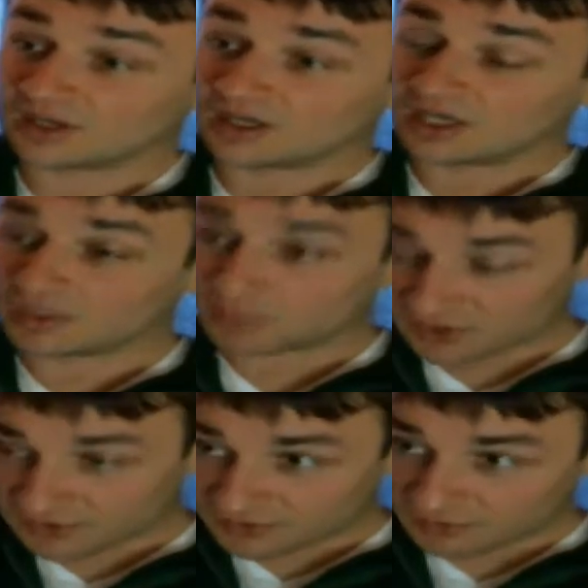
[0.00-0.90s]
In the
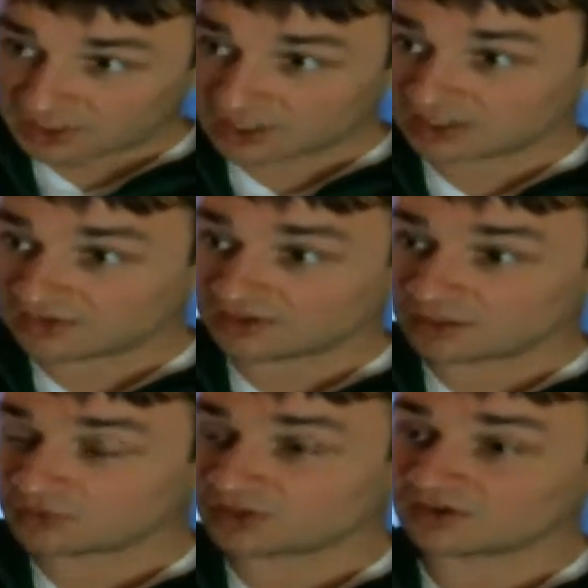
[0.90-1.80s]
process of recognizing the
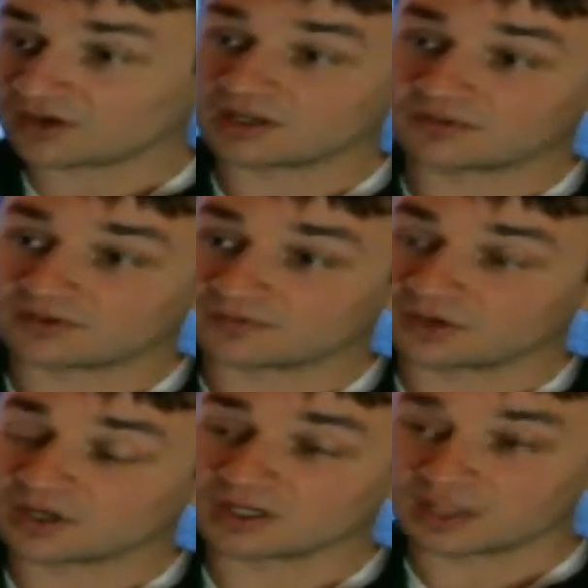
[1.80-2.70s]
prosody of the
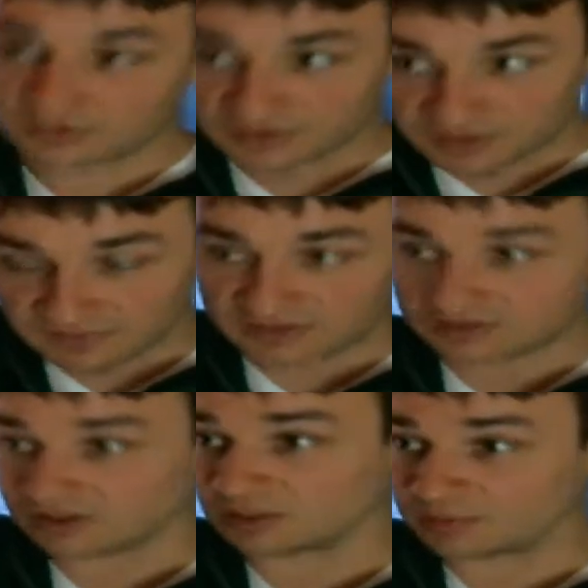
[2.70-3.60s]
target language, it deviates a
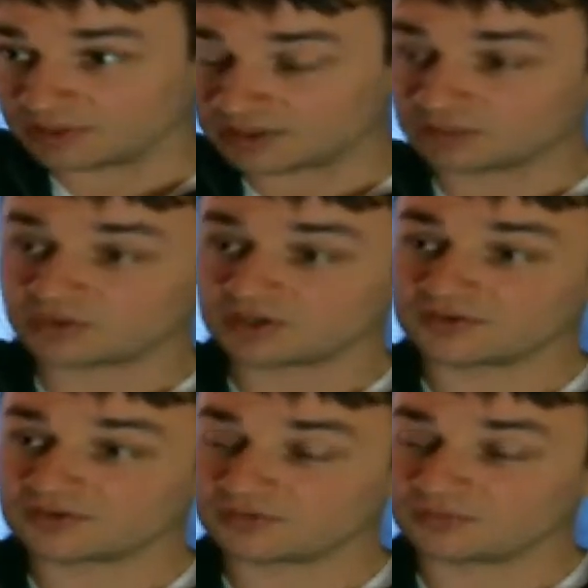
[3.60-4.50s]
little bit. In the
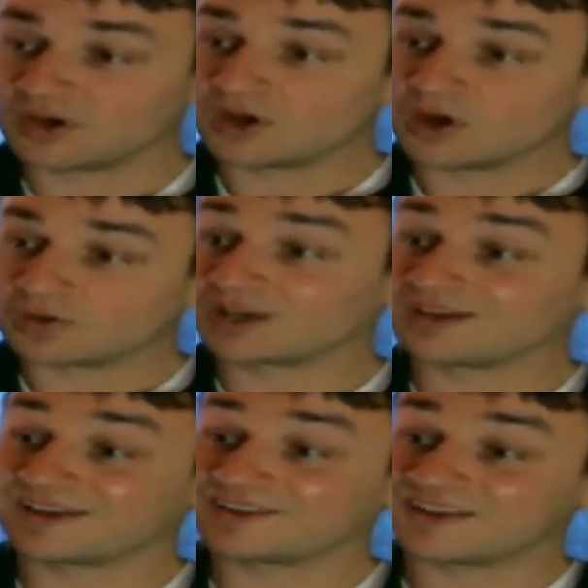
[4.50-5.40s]
process of
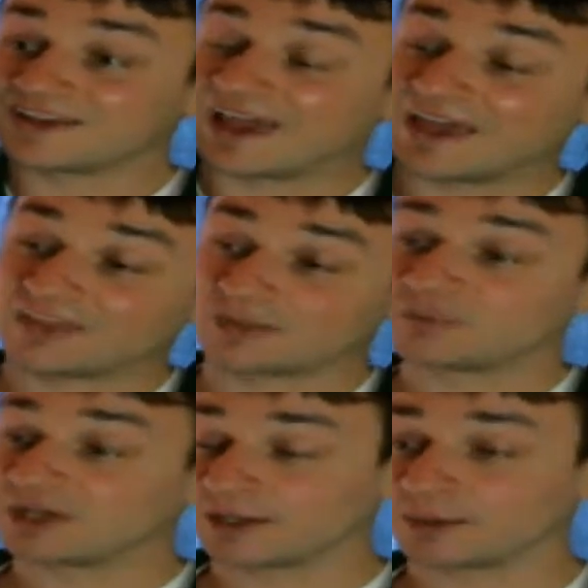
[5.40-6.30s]
recognizing and then
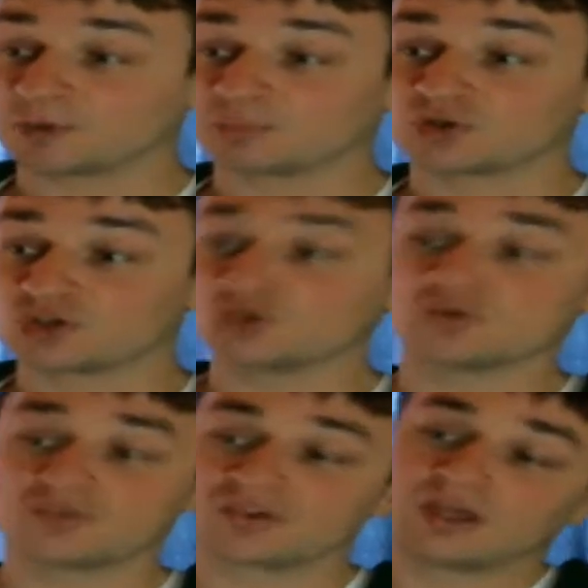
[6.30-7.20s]
being able to
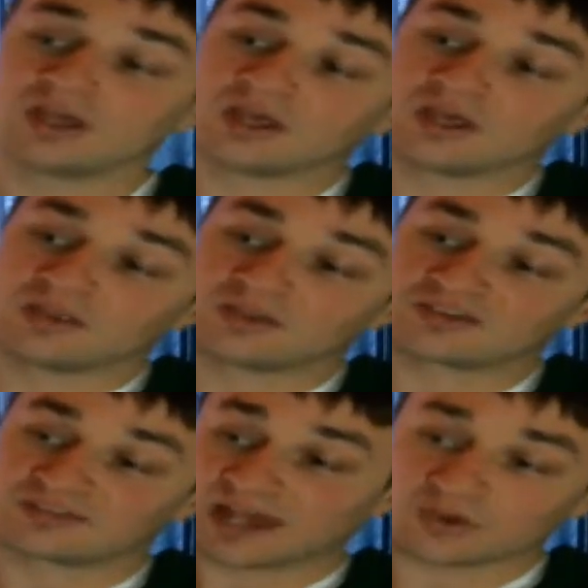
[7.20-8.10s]
produce the
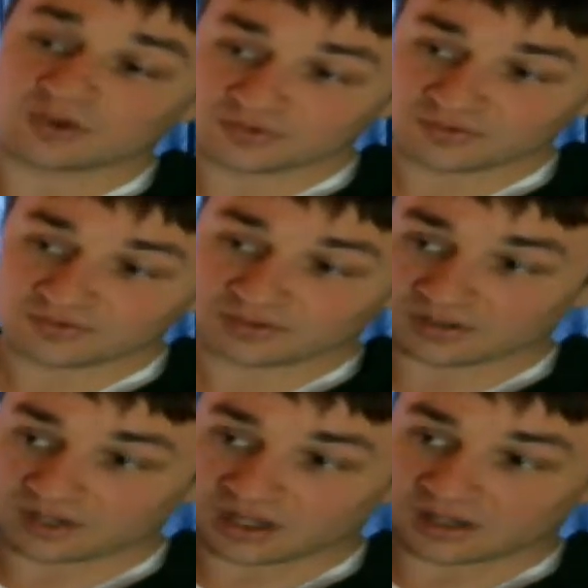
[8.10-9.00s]
sounds
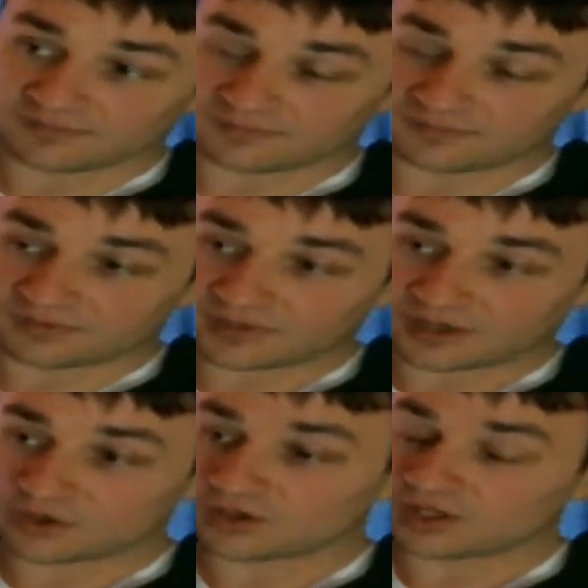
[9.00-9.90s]
that are
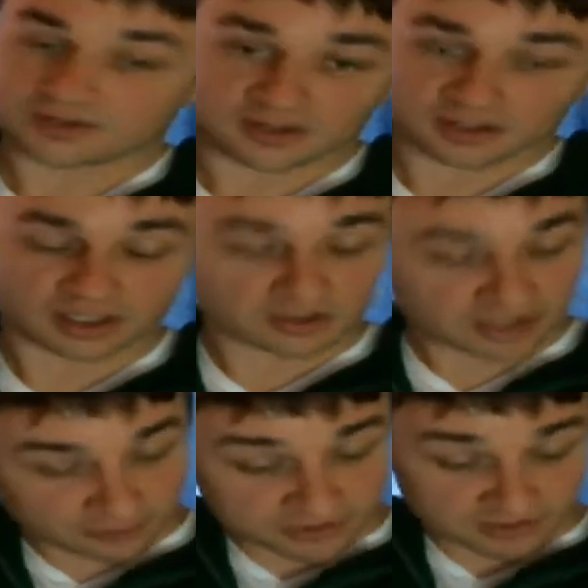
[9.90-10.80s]
unique to the target
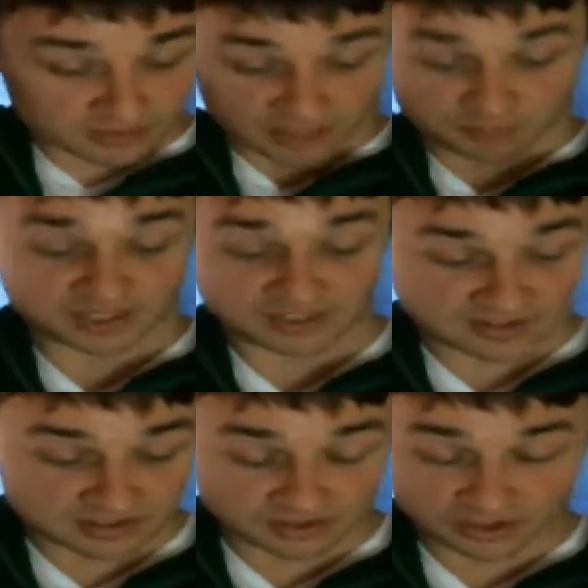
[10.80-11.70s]
language, it
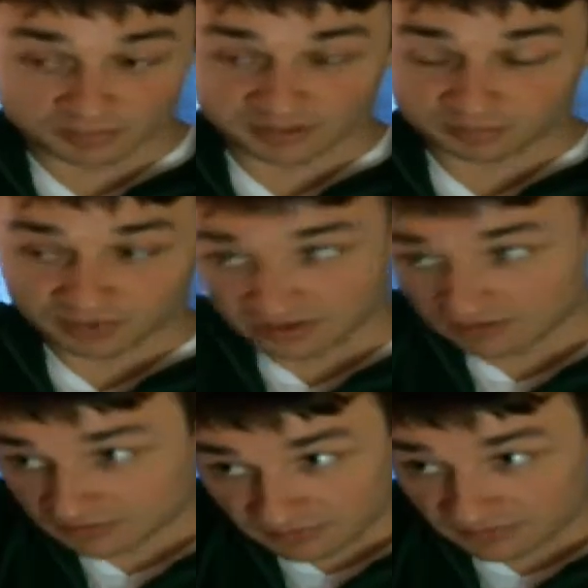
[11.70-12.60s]
deviates a little bit. But
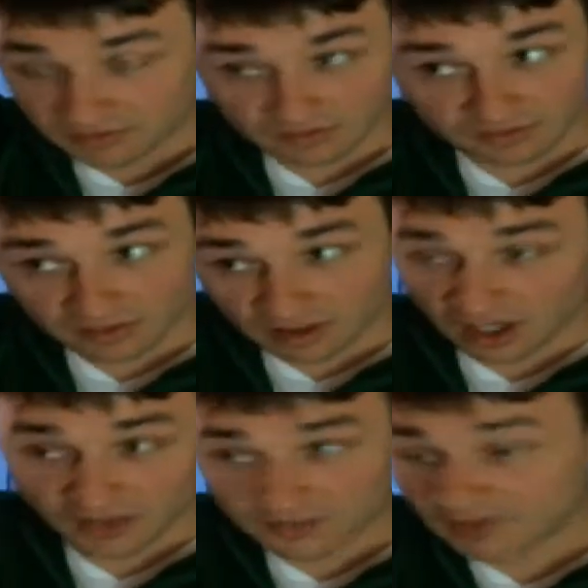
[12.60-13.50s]

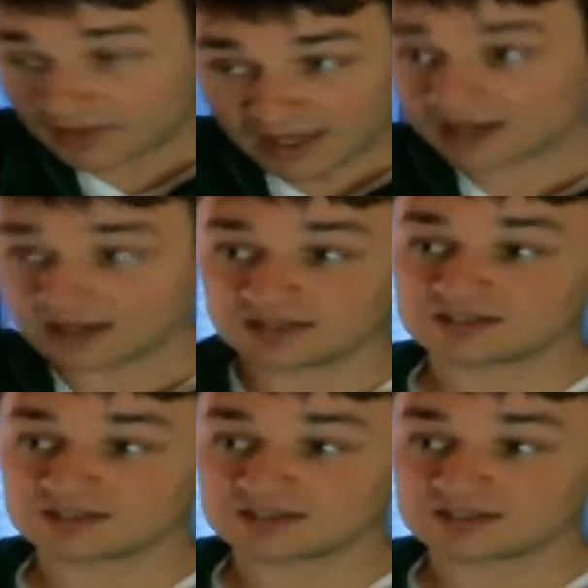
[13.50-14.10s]
other than that, it